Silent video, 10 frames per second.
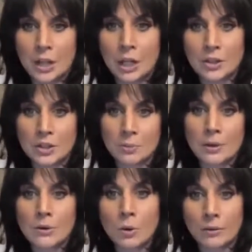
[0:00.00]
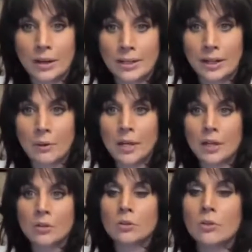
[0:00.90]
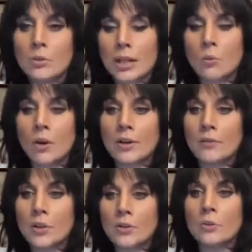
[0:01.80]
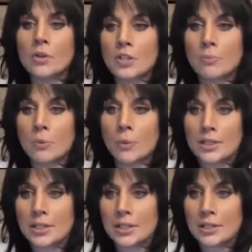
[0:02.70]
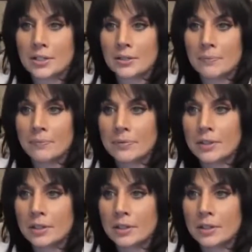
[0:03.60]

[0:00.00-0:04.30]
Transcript: on the Supreme Court right now, including one of the newest appointees